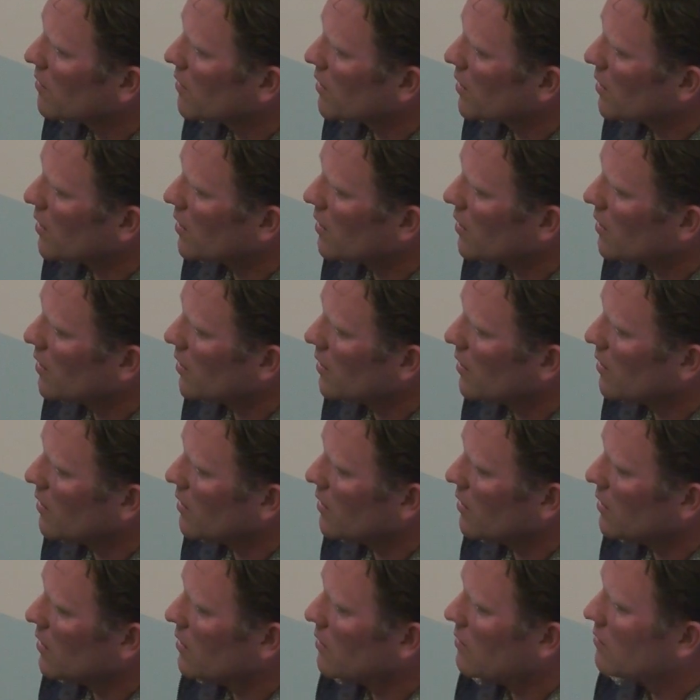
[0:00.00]

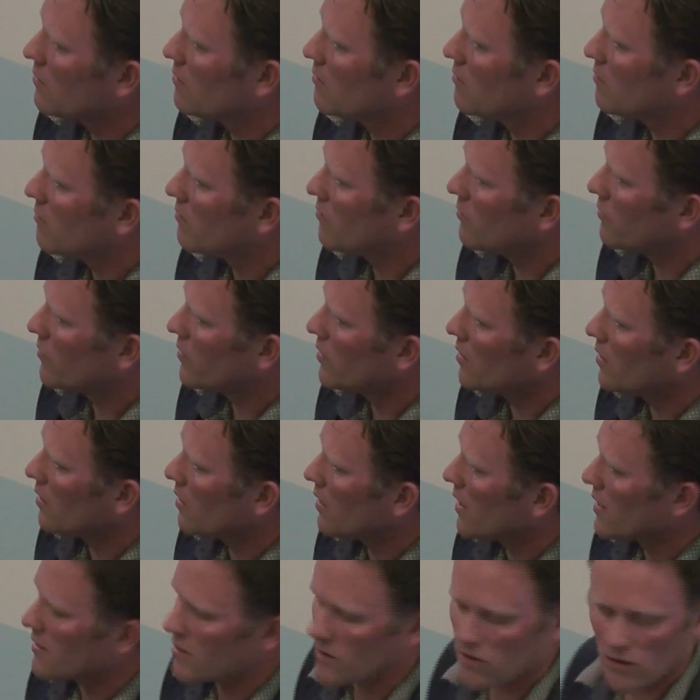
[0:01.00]
the
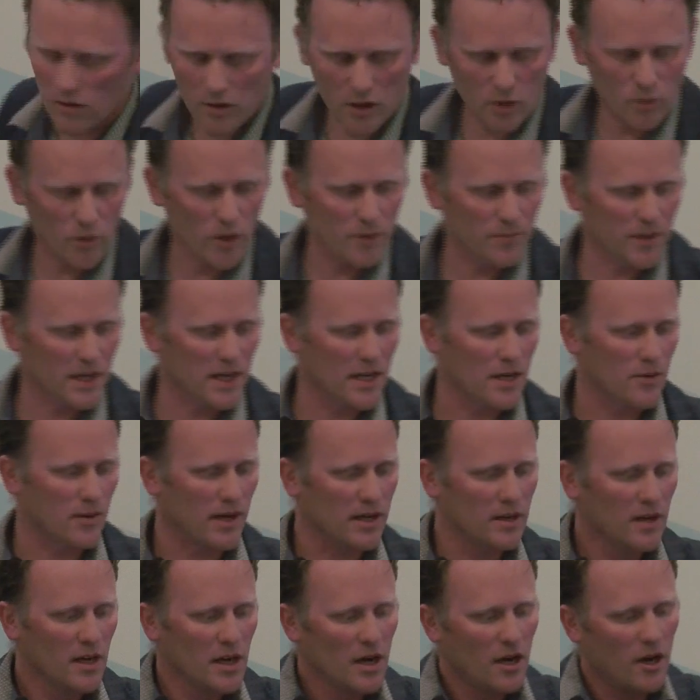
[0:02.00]
laser's not going to work, but
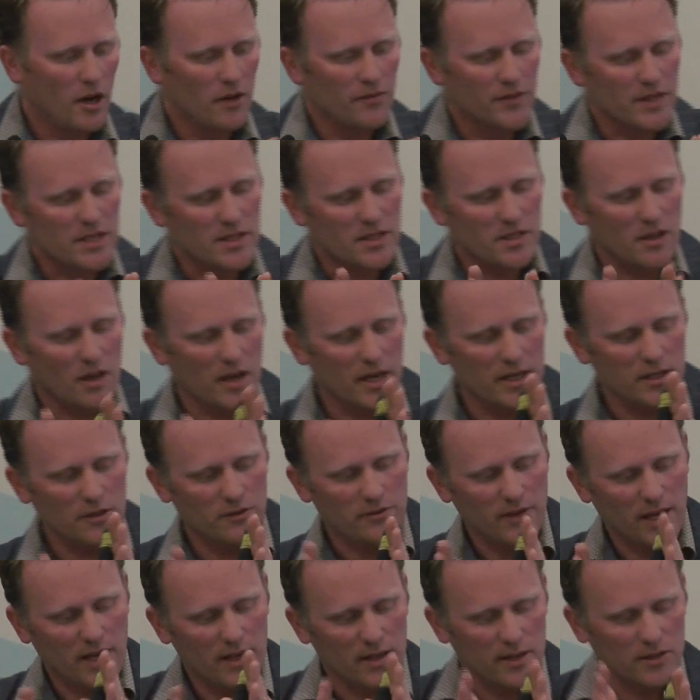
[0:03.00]
anyway, on the side
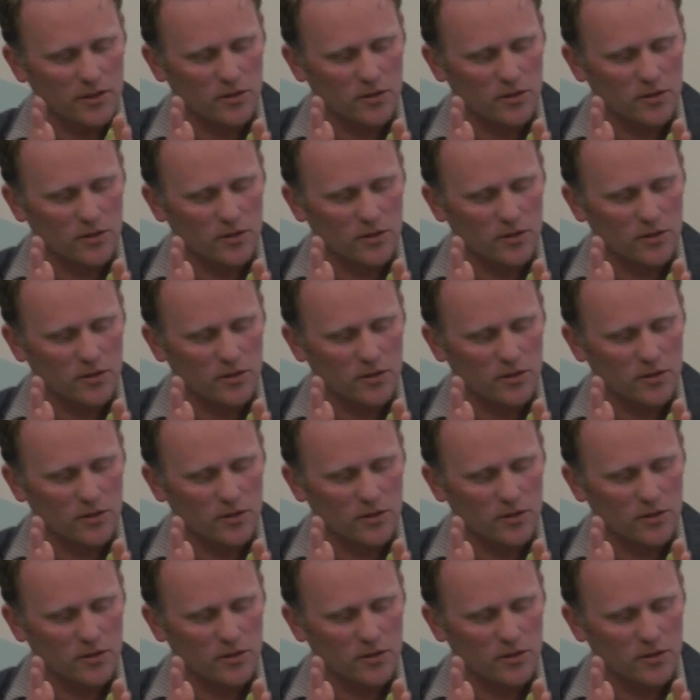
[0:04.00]
of that